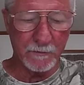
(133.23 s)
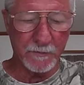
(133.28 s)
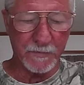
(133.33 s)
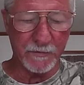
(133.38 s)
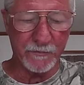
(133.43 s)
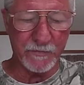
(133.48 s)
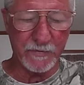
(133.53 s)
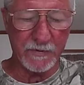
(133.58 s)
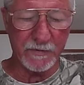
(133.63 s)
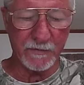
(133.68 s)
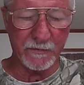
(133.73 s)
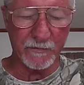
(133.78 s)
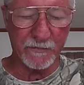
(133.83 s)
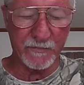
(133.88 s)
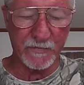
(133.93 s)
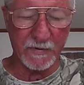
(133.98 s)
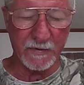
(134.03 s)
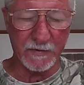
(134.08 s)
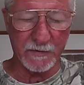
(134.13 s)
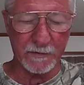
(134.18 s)
But
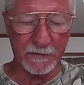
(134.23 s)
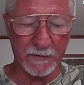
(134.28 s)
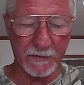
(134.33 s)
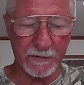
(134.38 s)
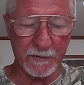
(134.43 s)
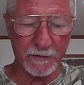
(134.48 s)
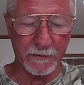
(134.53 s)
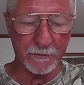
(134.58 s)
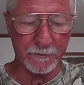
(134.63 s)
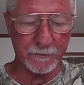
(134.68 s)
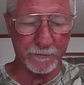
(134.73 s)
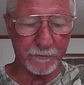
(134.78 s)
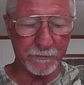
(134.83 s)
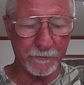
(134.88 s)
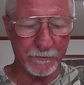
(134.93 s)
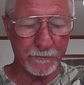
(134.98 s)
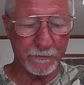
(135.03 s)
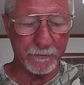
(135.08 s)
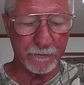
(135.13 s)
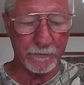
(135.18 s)
Jesus said unto them,
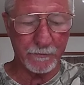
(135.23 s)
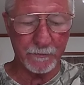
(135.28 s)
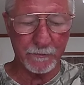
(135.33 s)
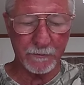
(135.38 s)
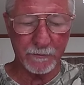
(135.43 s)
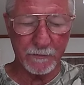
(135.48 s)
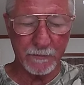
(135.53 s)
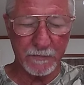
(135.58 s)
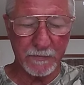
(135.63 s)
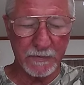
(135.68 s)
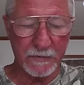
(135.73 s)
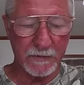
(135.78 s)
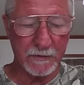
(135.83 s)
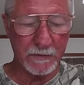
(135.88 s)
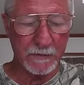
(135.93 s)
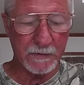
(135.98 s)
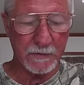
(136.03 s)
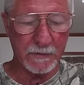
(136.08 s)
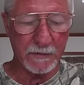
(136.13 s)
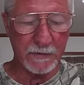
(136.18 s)

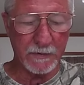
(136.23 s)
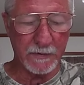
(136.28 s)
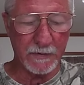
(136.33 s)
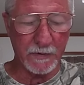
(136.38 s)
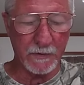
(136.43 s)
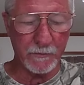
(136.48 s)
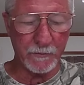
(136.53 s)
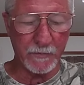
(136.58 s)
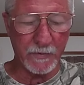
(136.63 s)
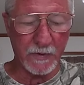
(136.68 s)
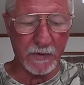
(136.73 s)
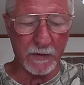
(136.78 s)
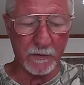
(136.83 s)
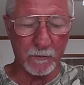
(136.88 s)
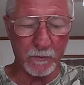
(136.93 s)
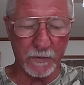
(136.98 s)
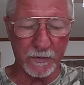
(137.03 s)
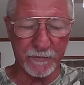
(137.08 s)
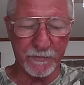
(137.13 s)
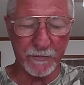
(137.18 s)
You know
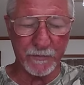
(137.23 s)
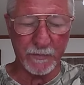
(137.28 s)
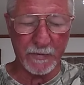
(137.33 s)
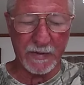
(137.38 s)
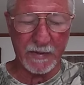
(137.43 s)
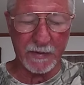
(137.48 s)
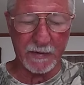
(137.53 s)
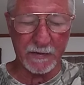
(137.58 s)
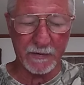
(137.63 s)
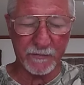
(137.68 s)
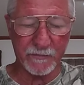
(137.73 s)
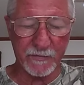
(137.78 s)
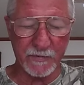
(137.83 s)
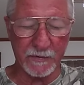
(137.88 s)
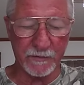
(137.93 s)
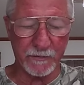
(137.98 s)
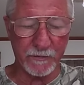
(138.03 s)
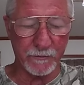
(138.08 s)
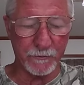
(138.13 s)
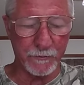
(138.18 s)
not what you ask.
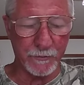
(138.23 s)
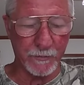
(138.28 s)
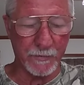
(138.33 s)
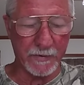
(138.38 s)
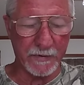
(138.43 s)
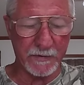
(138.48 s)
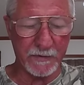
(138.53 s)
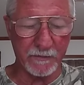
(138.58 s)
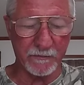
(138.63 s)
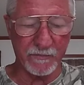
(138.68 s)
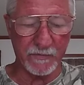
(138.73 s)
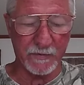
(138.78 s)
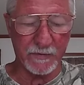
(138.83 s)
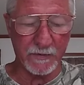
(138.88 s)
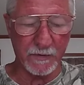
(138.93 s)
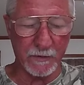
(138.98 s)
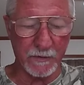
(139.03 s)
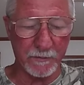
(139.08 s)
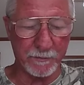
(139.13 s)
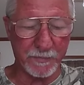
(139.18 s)
Can you drink of the
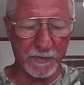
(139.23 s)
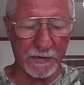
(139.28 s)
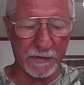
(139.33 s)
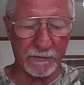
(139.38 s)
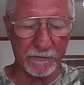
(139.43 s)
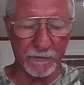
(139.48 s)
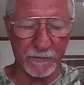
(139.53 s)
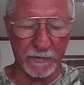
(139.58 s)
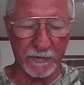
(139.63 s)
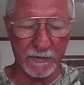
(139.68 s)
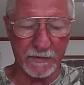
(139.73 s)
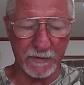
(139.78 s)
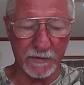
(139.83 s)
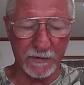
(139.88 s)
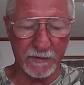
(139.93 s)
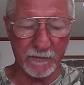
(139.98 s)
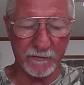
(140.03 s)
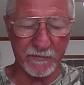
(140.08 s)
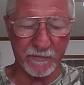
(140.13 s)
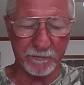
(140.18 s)
cup I drink
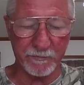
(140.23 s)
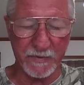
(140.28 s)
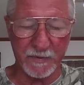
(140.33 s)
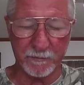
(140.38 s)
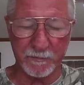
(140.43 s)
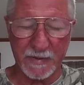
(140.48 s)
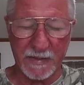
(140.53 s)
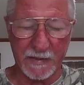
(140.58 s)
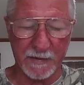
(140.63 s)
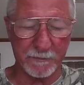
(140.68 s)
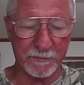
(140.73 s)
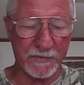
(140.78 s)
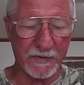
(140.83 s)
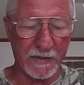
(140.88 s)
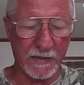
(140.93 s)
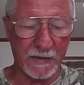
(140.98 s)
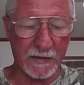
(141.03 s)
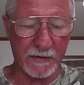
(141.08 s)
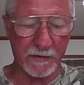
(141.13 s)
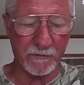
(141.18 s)
of and be
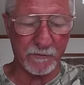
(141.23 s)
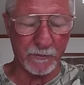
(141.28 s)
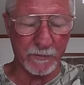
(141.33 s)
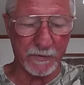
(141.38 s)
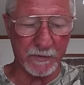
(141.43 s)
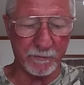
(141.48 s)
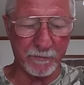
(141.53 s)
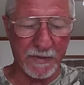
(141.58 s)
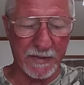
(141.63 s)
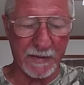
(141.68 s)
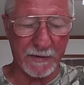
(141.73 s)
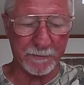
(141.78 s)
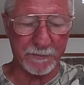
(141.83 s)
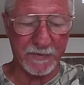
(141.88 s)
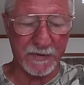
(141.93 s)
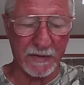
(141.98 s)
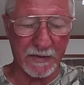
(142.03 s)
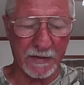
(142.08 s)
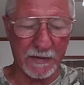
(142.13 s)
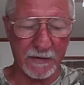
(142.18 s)
baptized with the
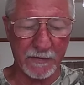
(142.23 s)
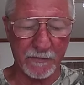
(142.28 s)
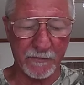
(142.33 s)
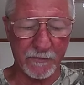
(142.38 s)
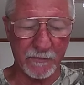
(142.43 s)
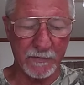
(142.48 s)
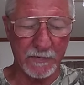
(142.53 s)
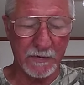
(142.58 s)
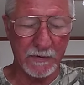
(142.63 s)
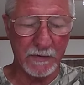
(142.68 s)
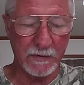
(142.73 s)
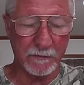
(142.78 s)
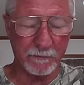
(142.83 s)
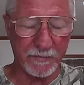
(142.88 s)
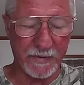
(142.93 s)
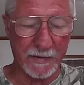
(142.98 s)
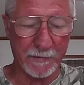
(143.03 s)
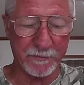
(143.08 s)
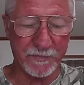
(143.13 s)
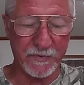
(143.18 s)
baptized
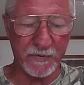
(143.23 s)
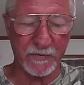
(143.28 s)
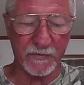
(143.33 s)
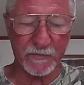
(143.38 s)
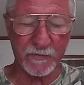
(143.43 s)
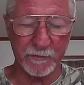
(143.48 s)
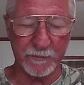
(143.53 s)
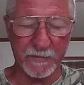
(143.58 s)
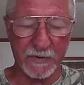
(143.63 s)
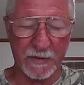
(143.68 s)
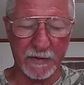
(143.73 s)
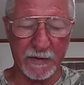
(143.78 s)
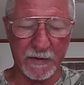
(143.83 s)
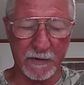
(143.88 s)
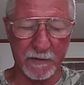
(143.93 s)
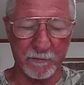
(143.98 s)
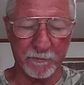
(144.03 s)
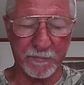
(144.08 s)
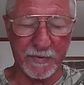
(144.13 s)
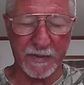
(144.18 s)
baptism that
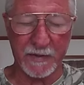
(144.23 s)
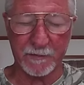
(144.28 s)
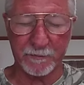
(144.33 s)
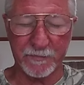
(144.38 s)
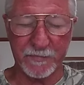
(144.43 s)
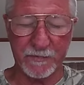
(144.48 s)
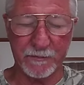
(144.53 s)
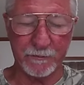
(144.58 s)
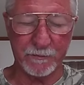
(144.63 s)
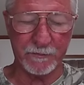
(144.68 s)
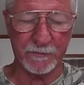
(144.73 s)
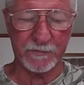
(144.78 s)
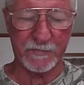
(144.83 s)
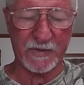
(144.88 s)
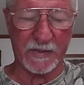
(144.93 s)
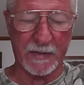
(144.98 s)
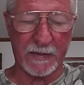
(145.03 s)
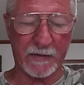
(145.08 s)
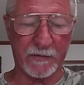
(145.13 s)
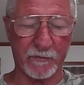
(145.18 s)
I am
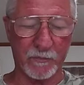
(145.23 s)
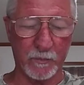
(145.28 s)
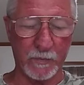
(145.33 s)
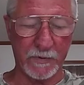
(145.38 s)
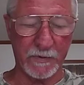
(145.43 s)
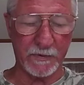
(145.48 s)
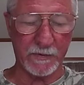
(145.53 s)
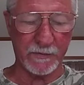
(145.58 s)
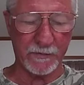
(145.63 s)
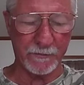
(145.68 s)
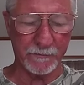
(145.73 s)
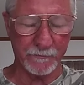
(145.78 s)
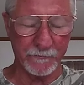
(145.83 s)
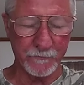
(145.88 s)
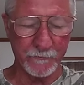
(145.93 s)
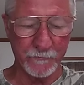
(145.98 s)
baptized with?